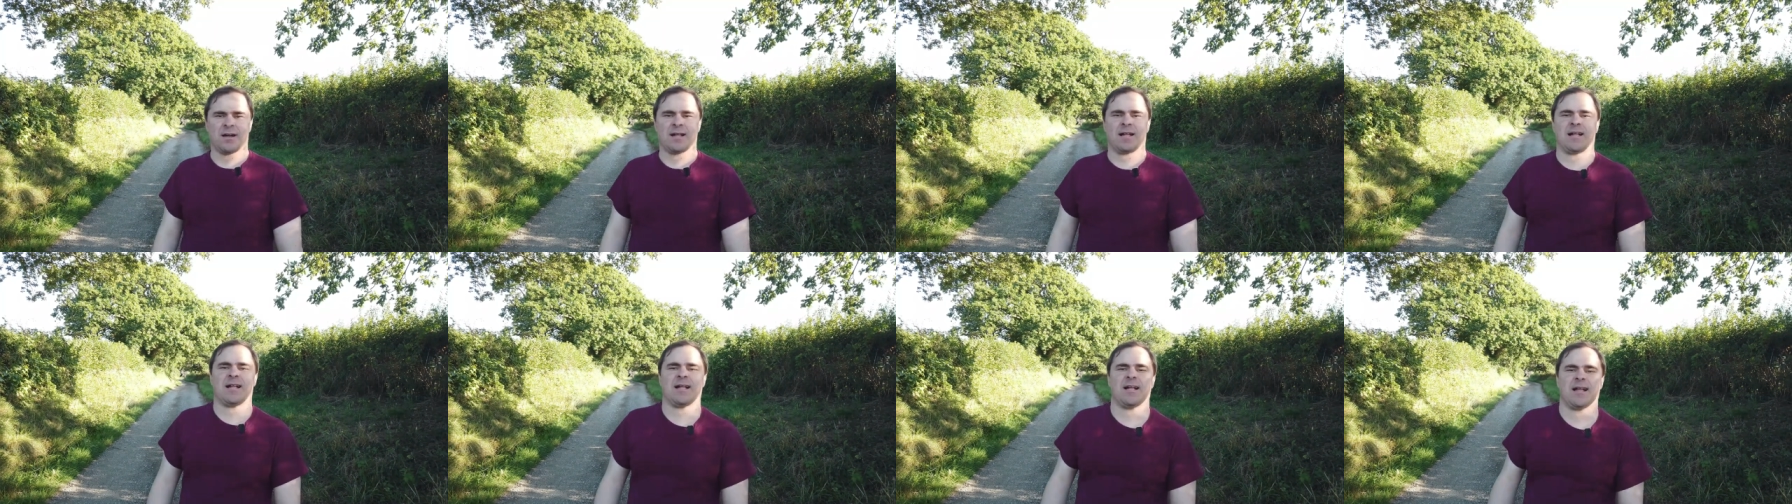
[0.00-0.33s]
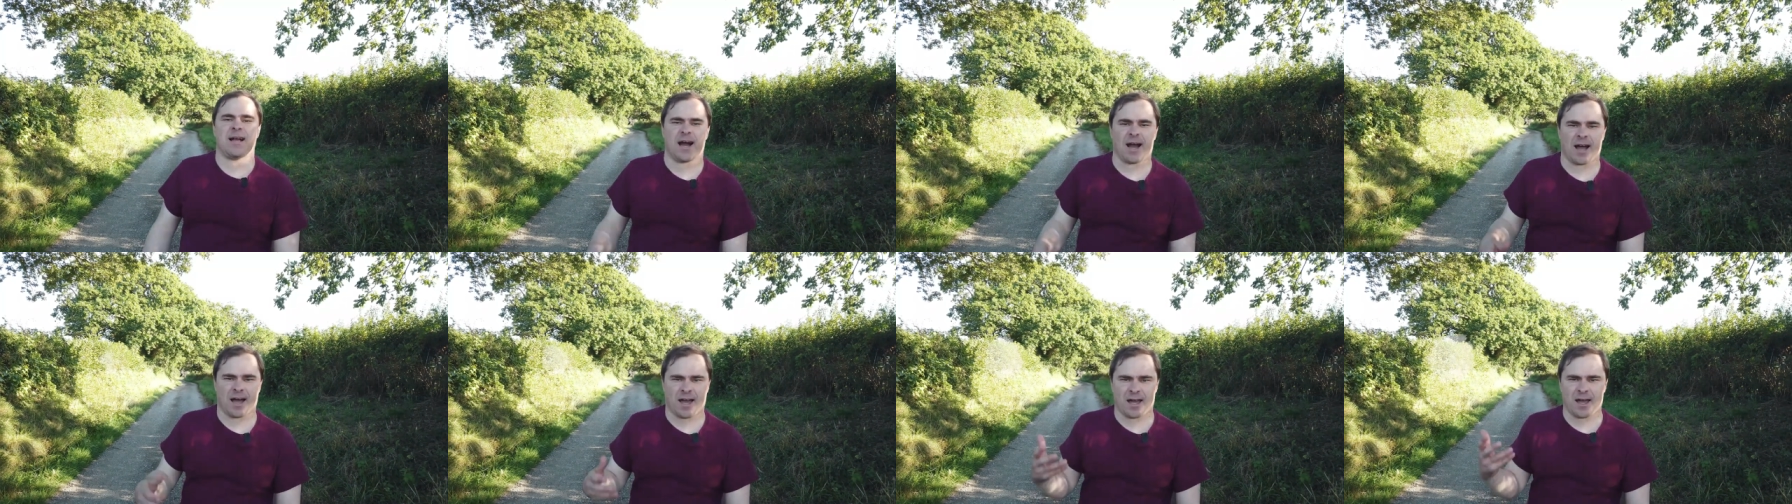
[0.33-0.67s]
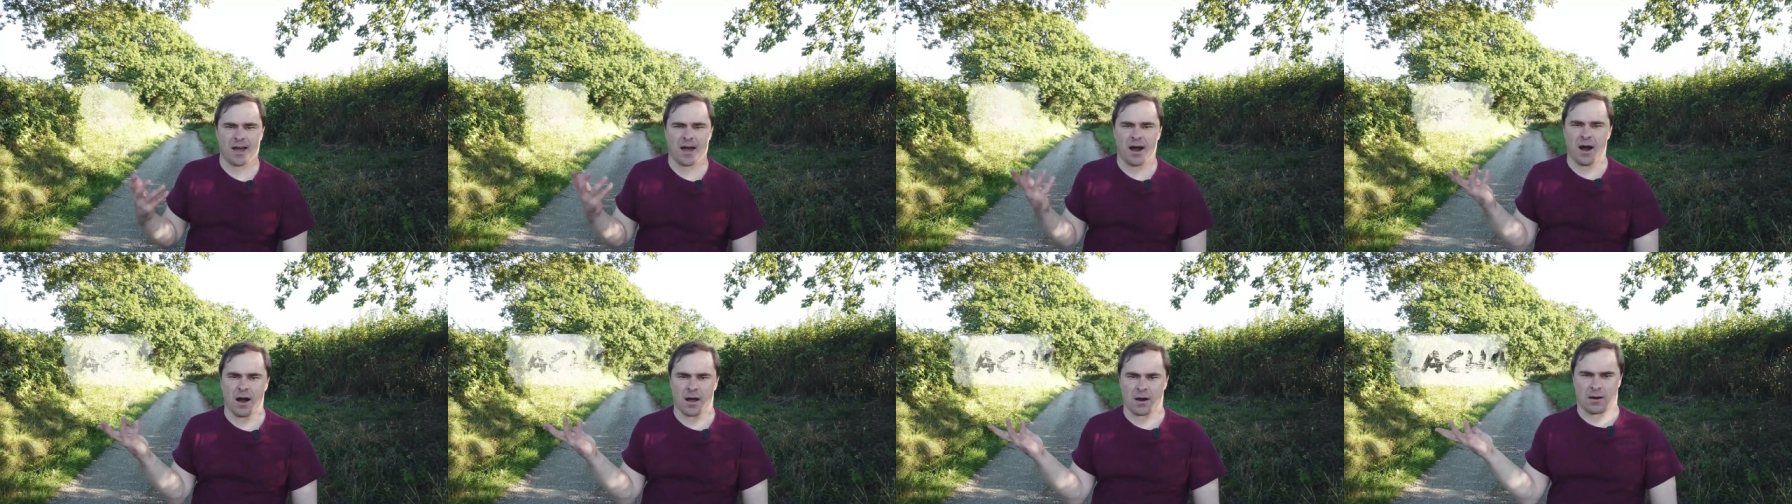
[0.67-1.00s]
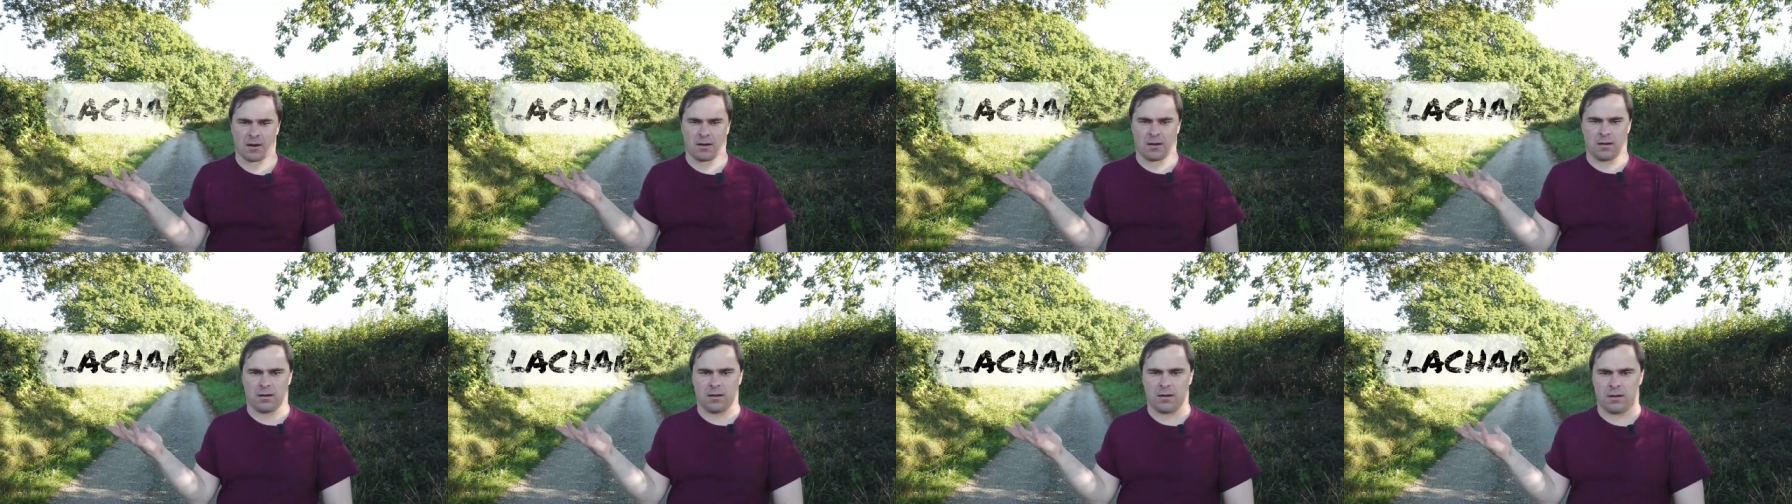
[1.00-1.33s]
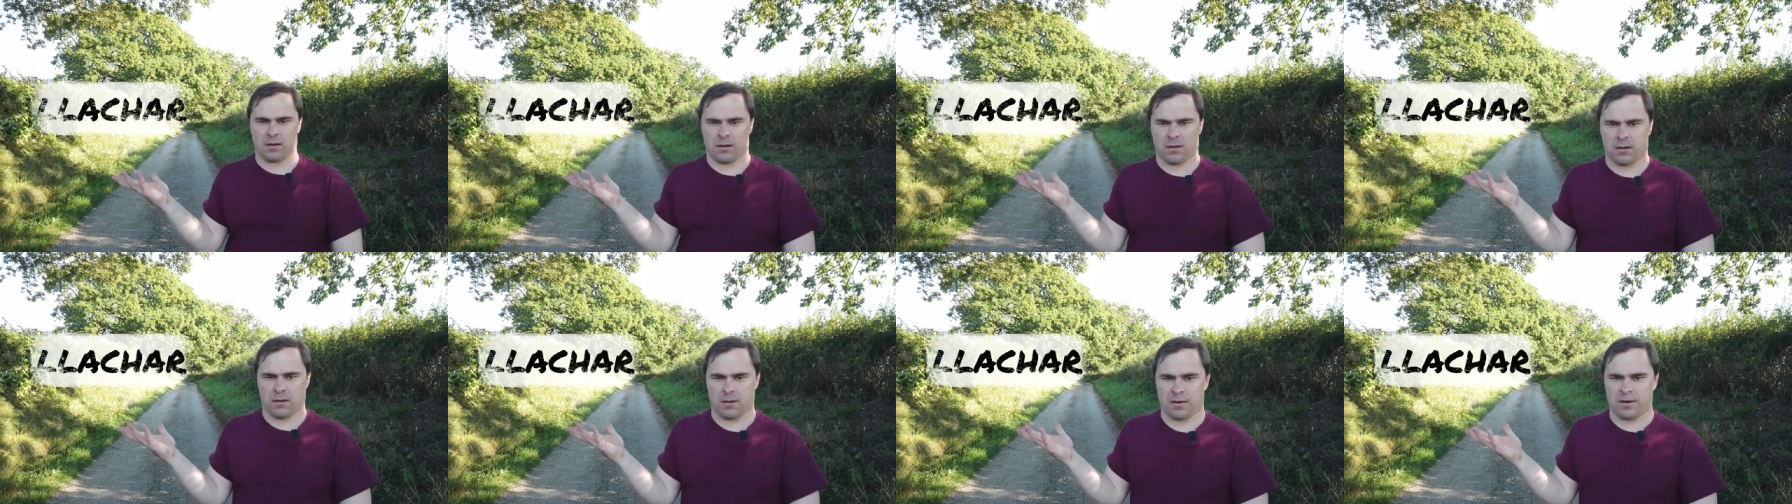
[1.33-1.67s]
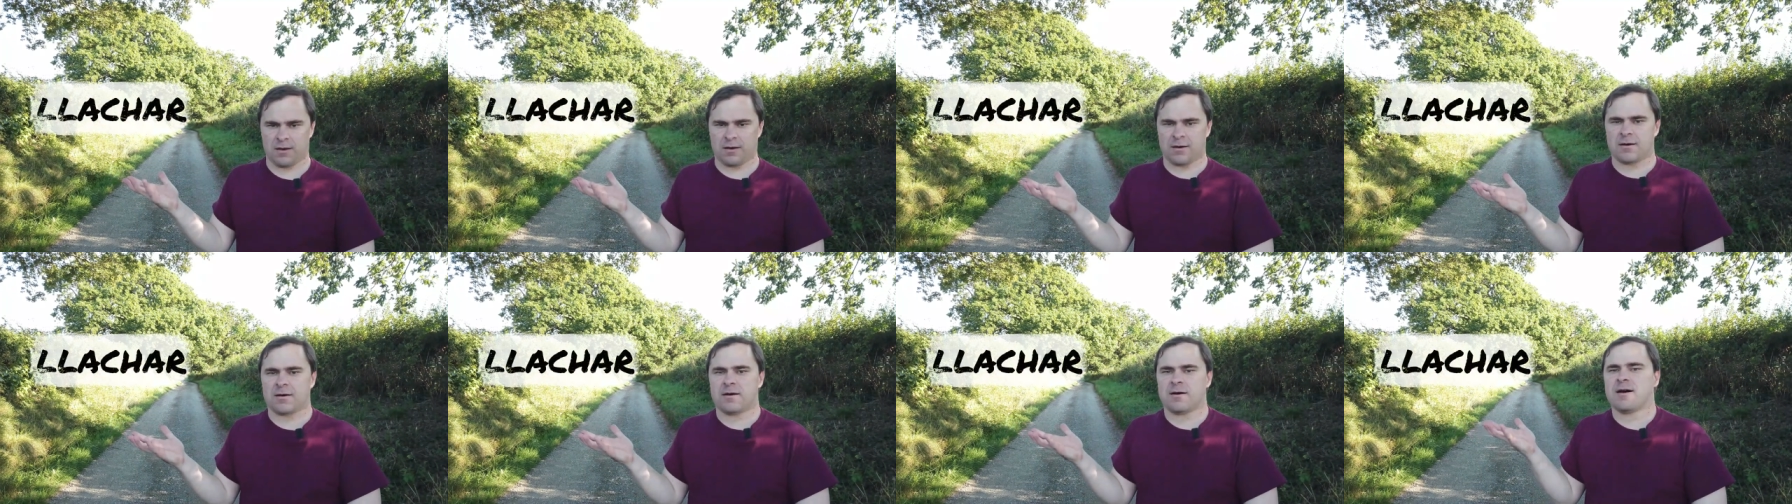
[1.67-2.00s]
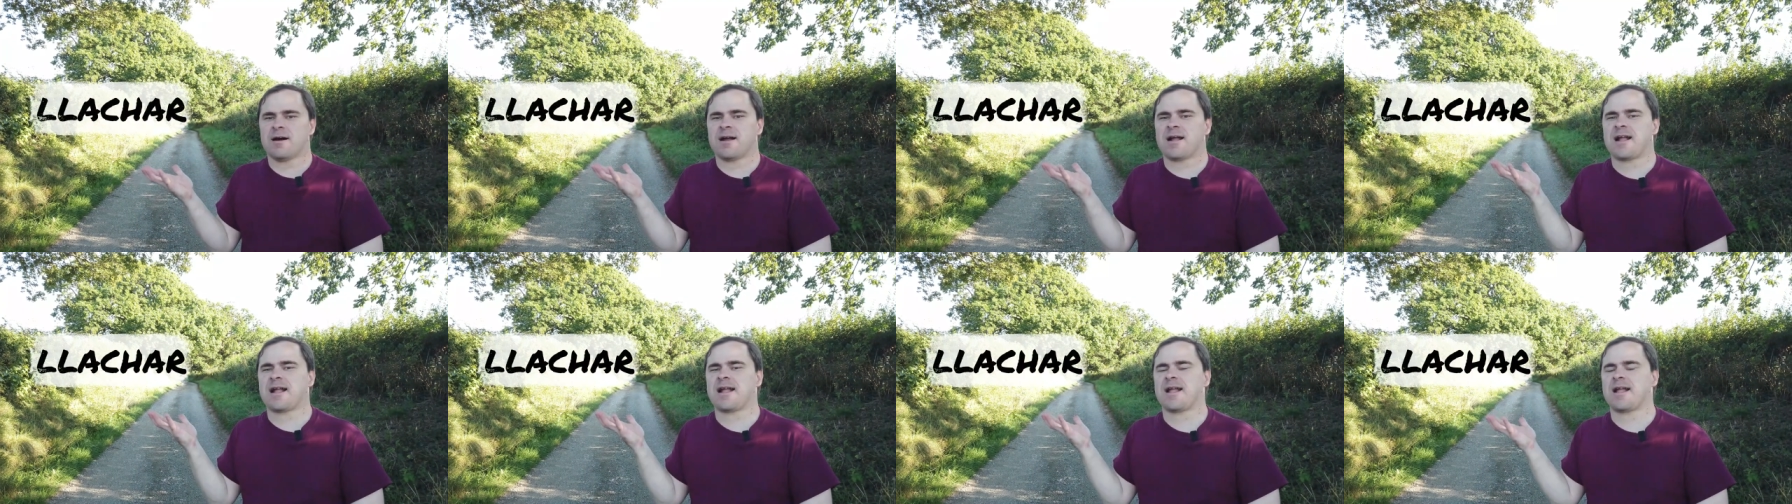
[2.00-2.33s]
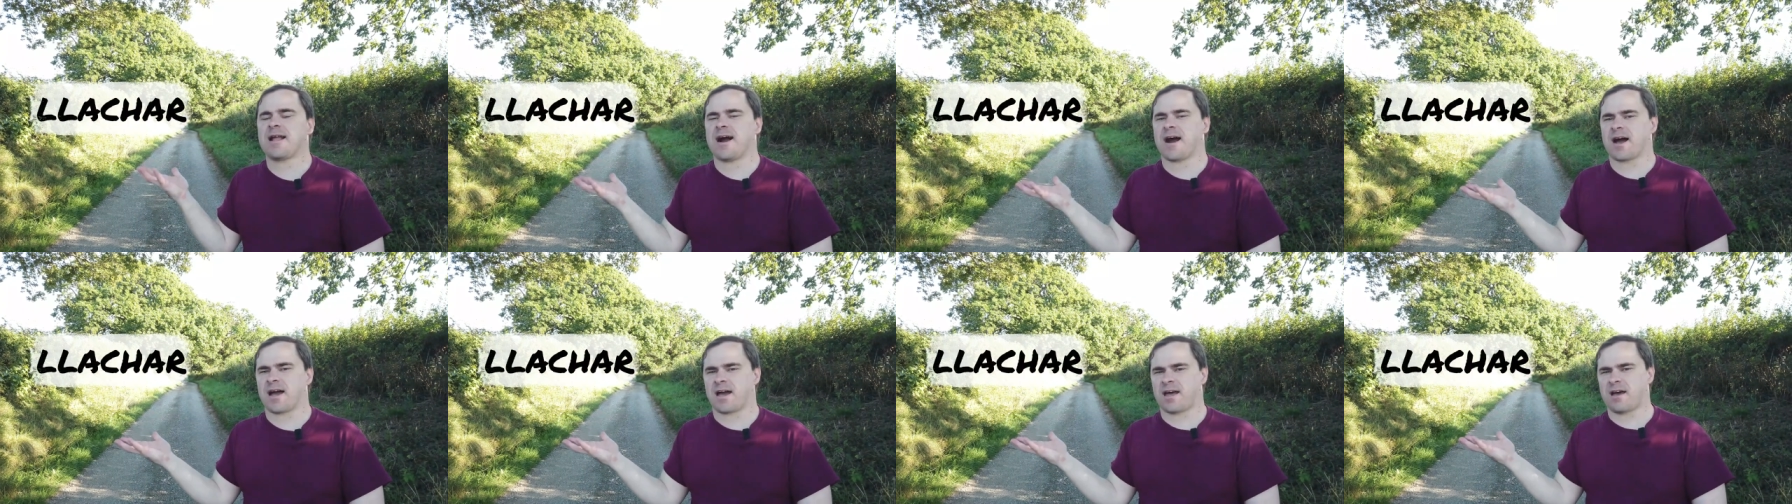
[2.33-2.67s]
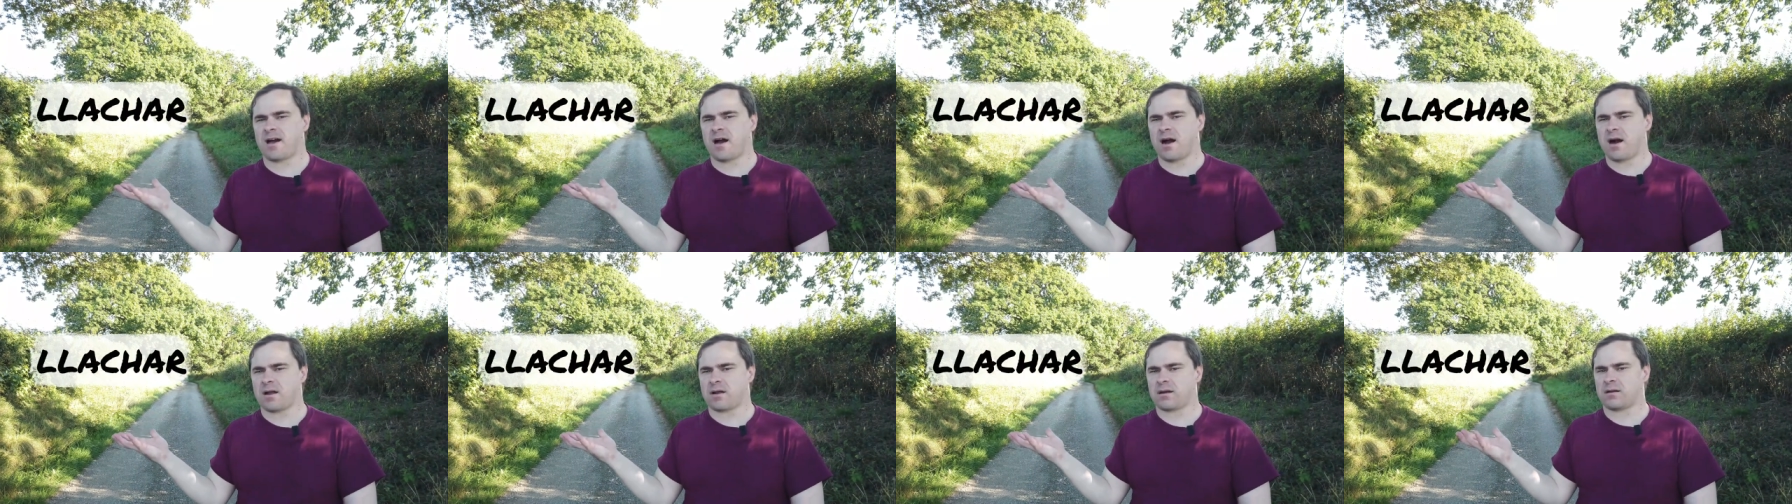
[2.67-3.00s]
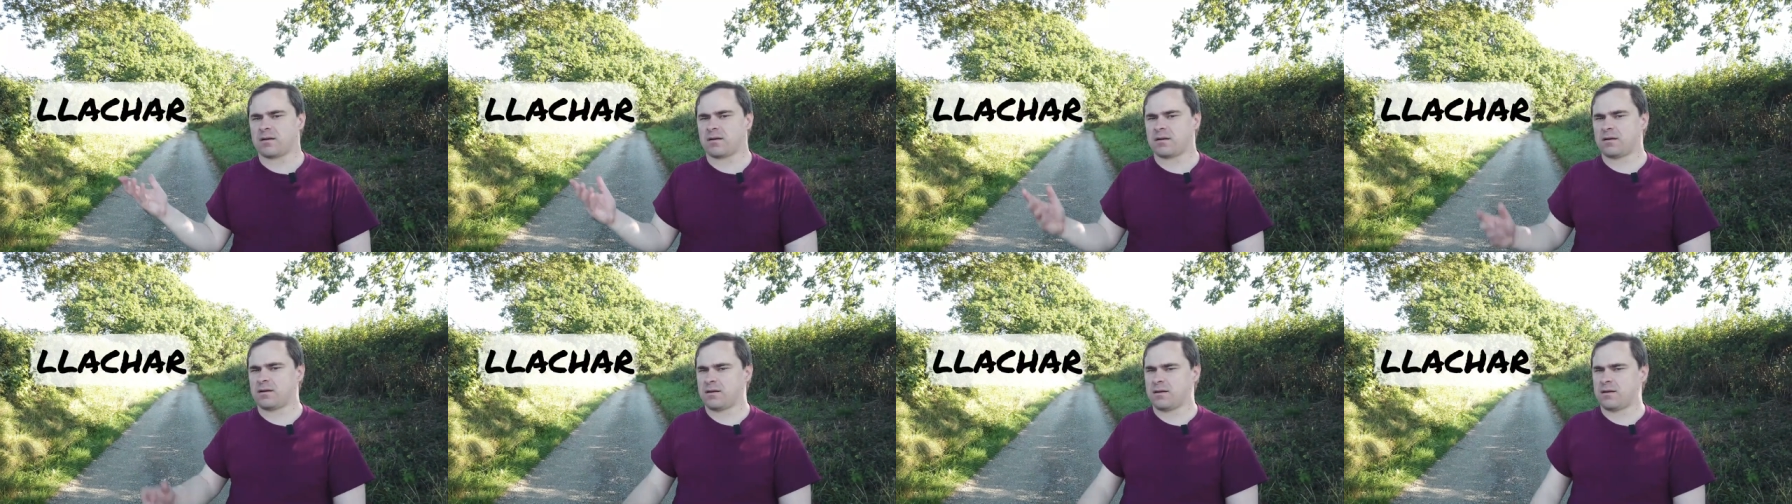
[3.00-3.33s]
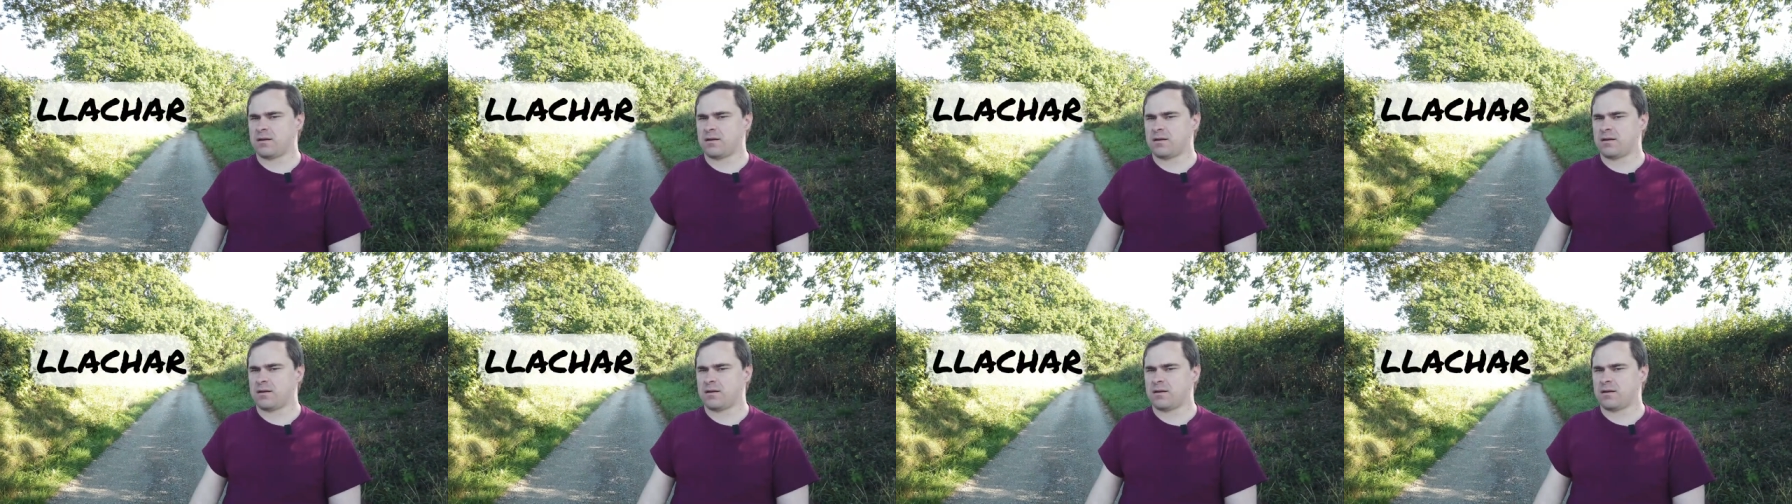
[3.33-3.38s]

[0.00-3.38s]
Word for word: Llachar. Llachar.